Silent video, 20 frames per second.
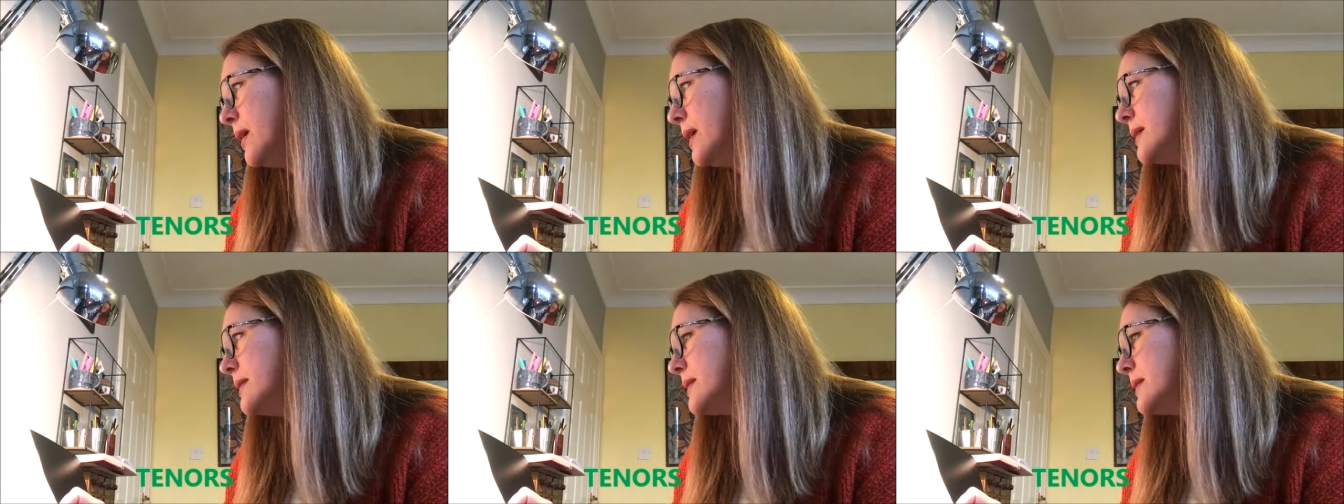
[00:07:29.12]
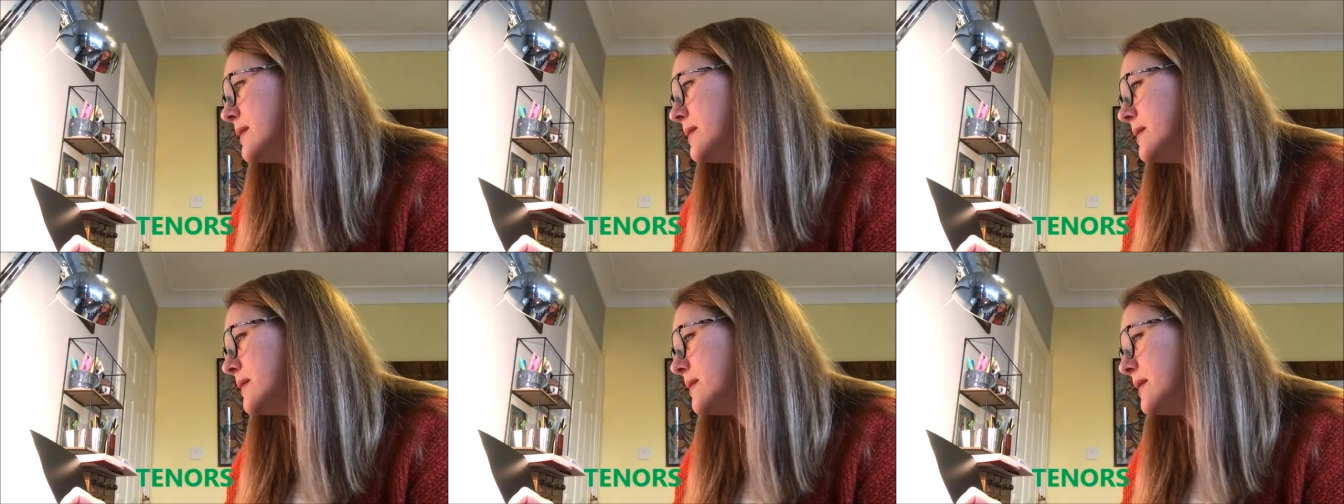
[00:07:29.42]

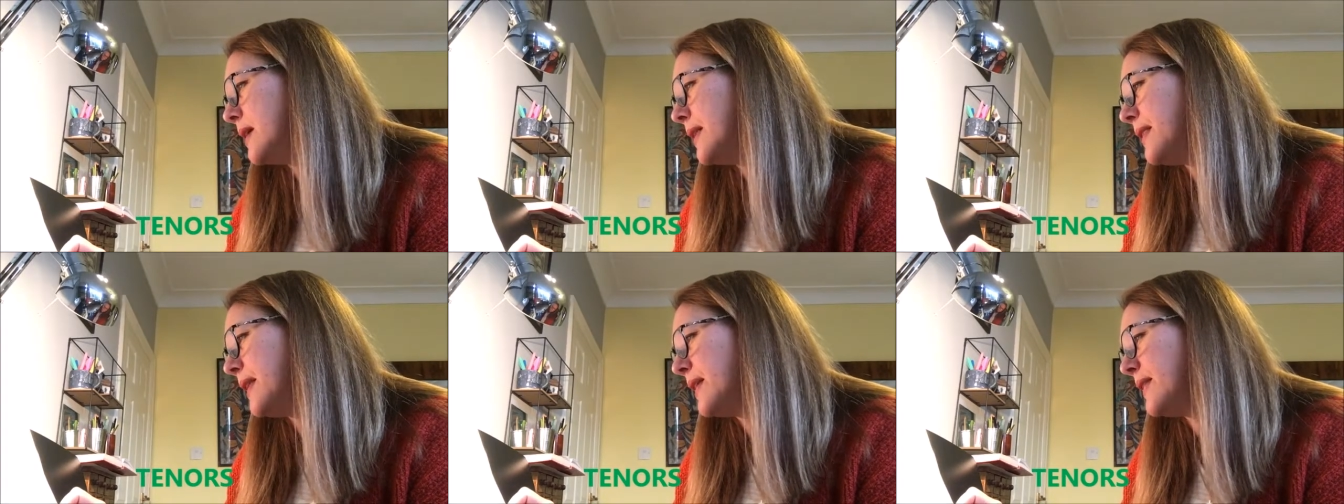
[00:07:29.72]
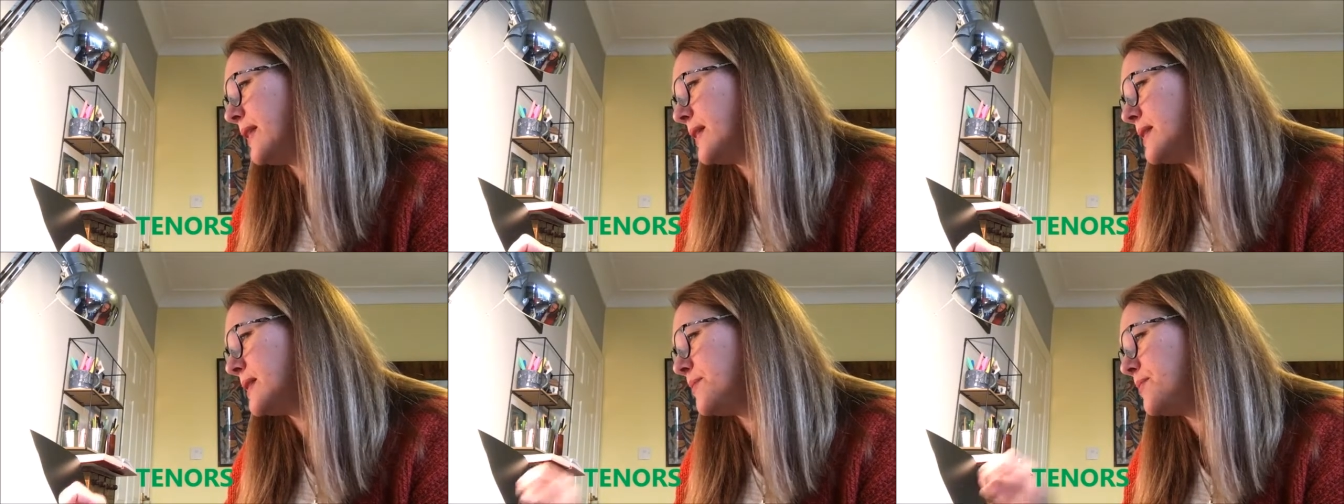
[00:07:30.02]
it's I
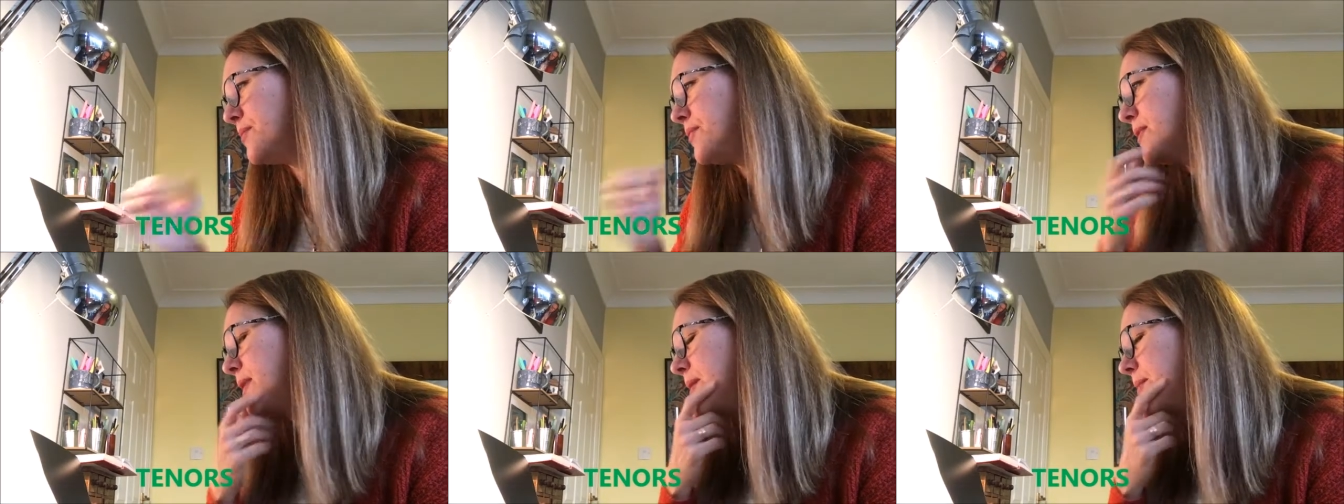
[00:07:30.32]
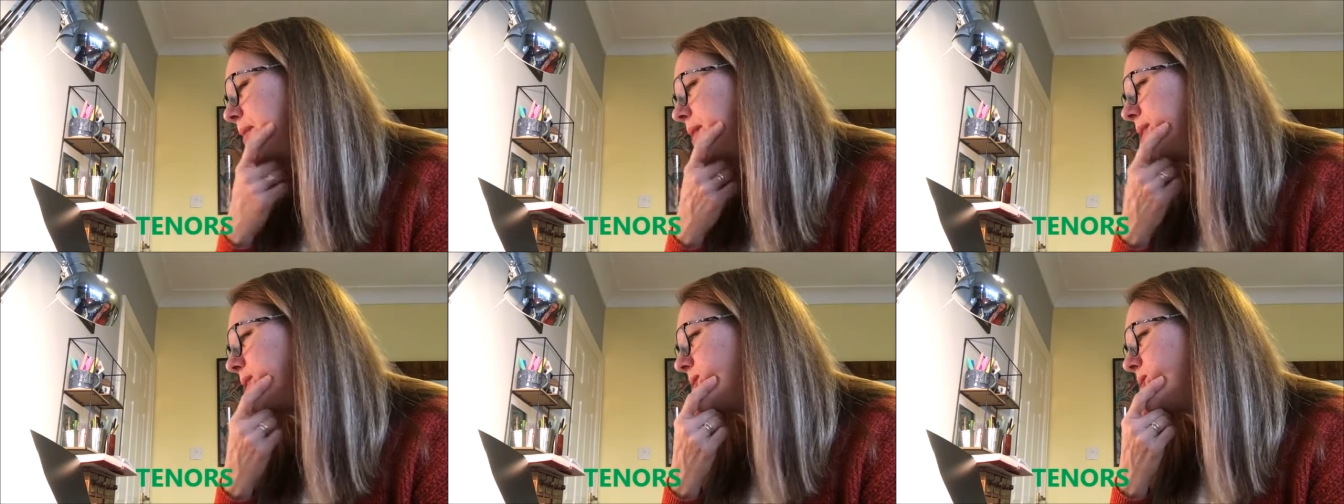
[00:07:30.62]
think that's pretty
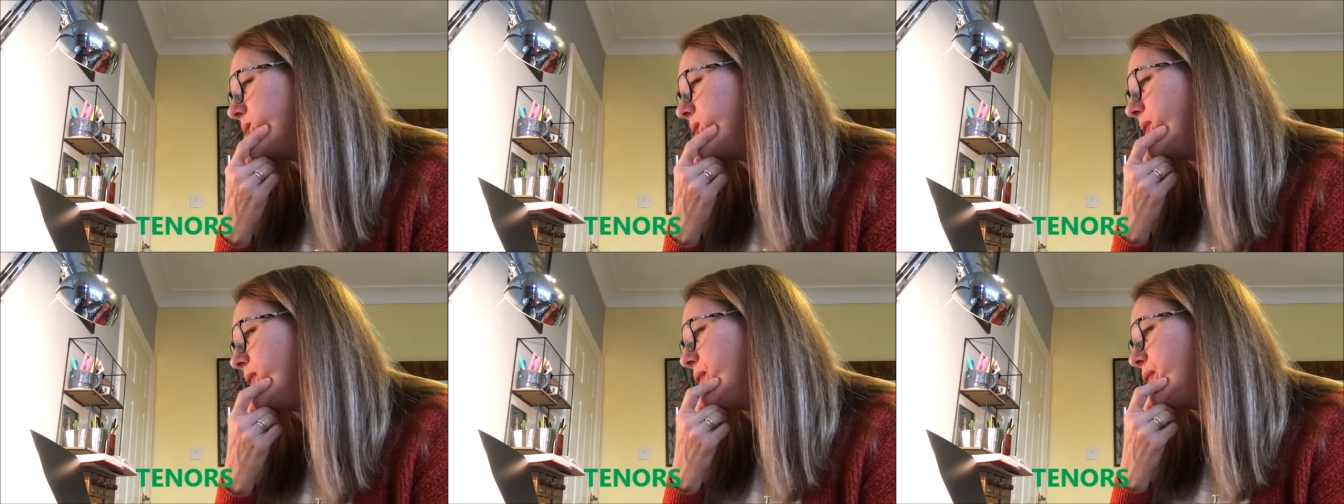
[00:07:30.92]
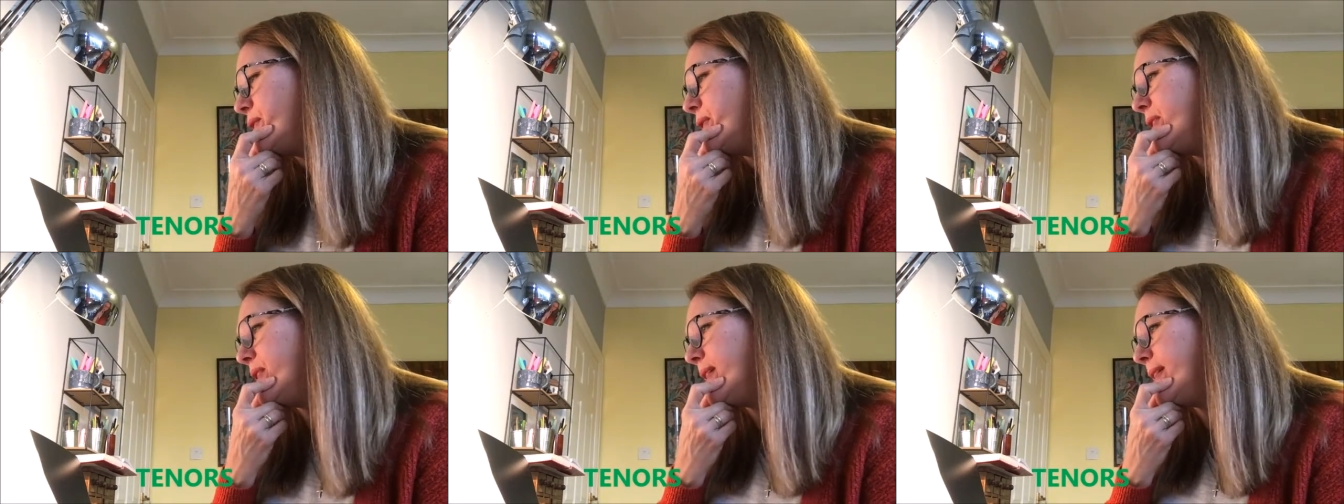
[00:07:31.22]
much
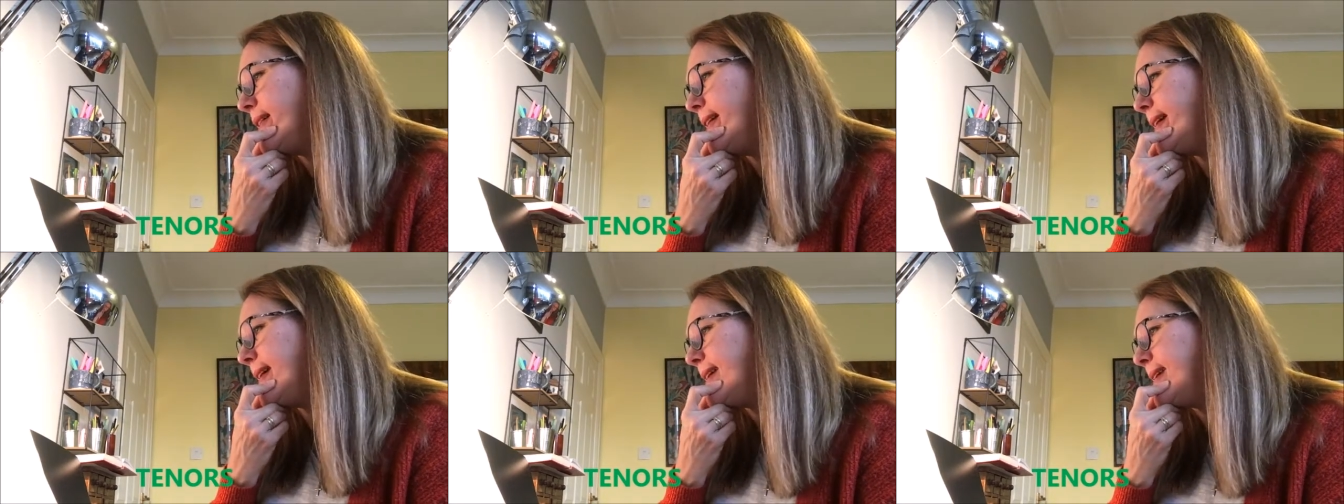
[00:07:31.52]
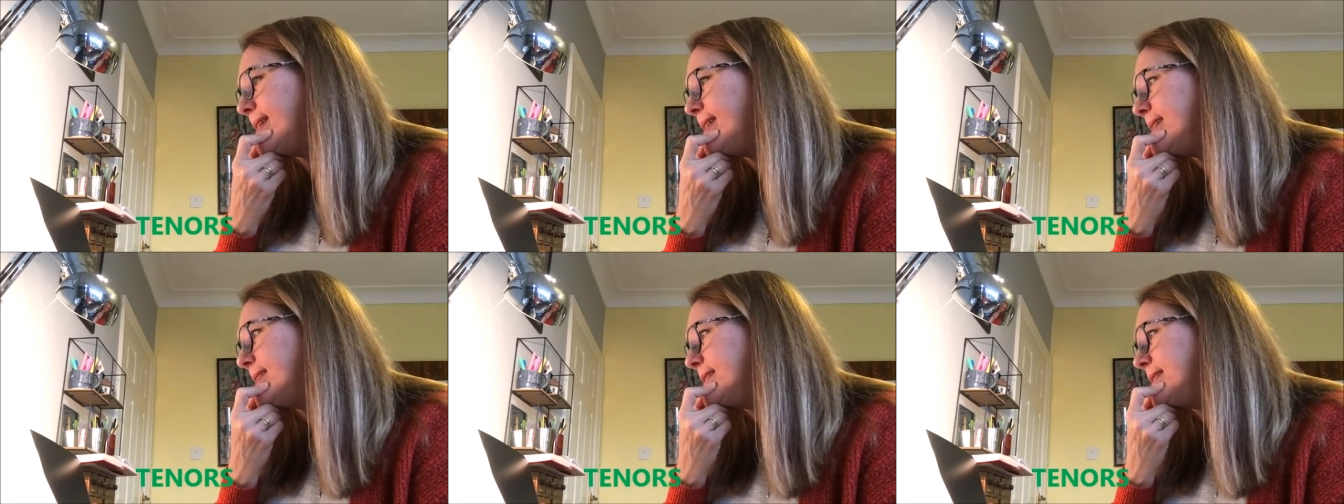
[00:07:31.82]
it for you
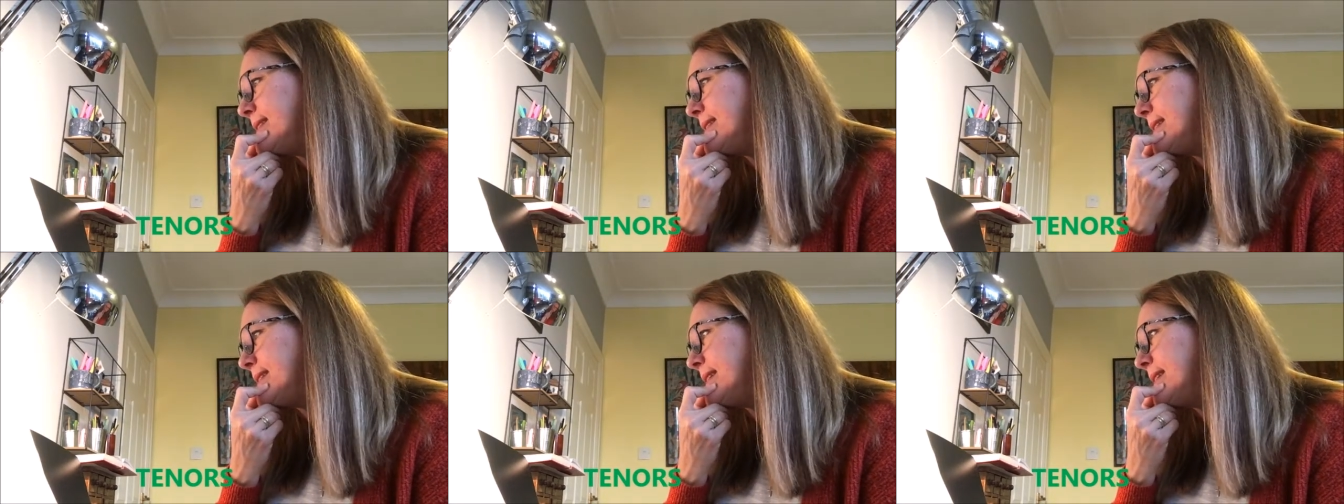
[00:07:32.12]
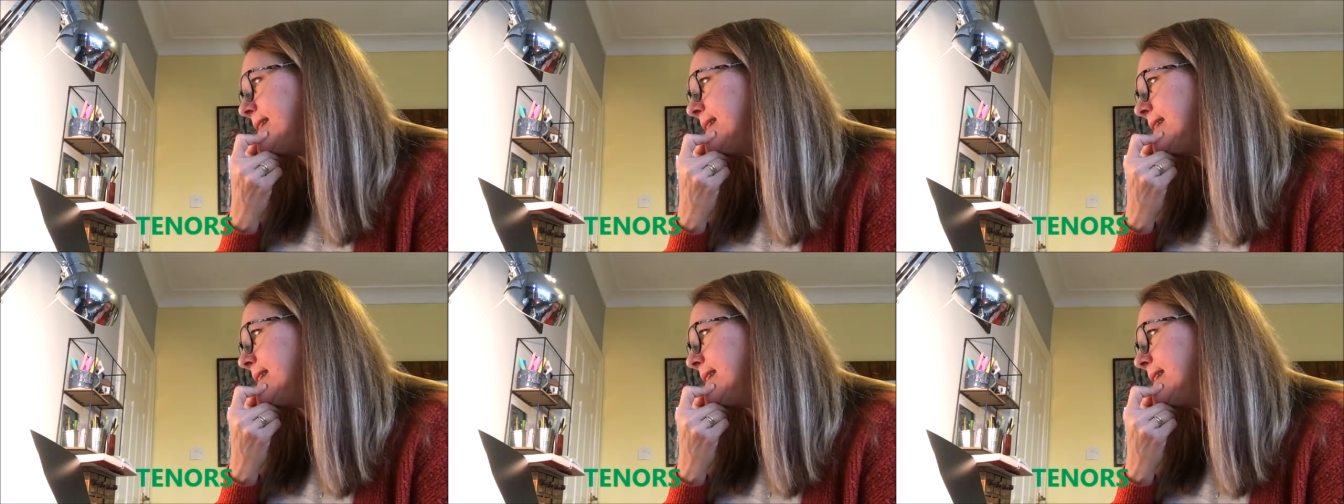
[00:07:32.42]
guys